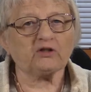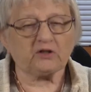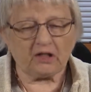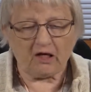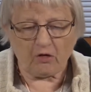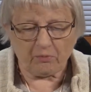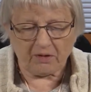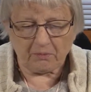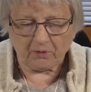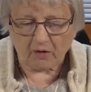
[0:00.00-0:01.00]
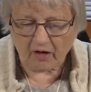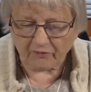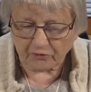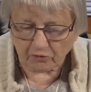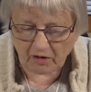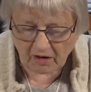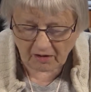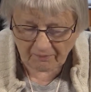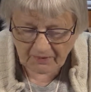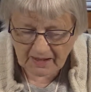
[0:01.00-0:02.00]
to help people off
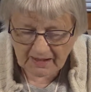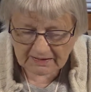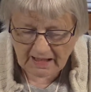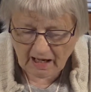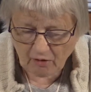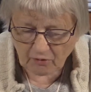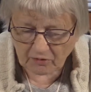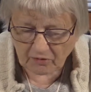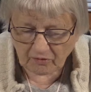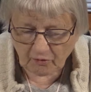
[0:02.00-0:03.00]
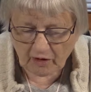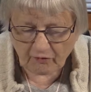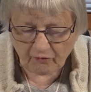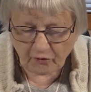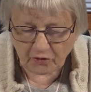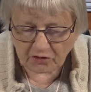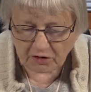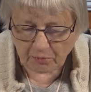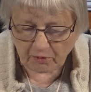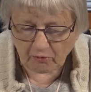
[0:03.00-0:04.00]
drug. Now, at first,
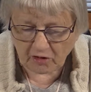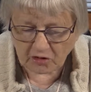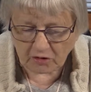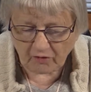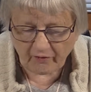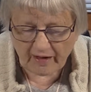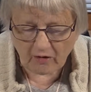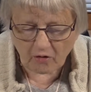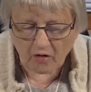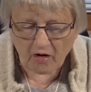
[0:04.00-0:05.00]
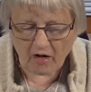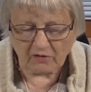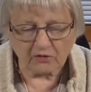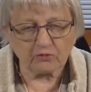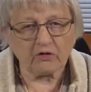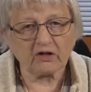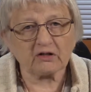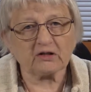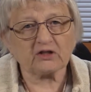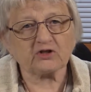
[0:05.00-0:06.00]
the progression of alcohol and drug
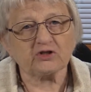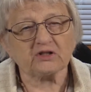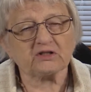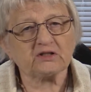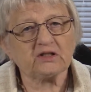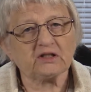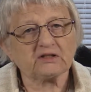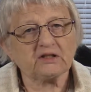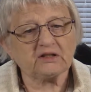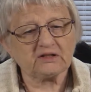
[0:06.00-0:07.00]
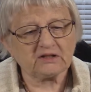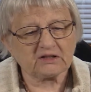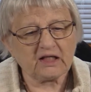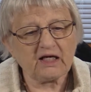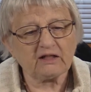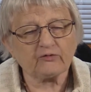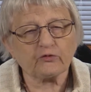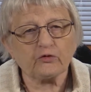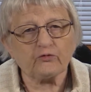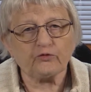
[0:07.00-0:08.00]
addiction is this, and this is kind of a
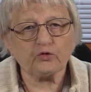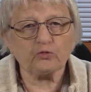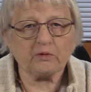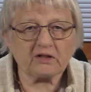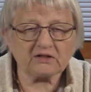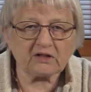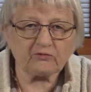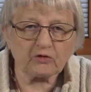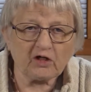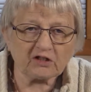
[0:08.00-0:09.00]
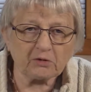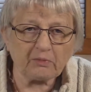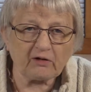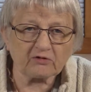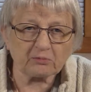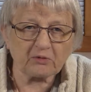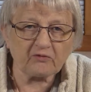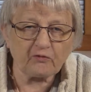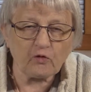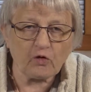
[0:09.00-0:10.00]
review because I've talked about it
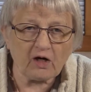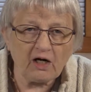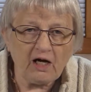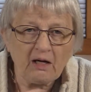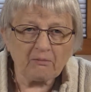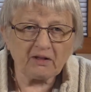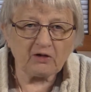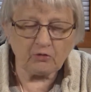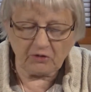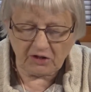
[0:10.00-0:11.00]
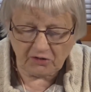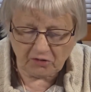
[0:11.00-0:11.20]
before, but you need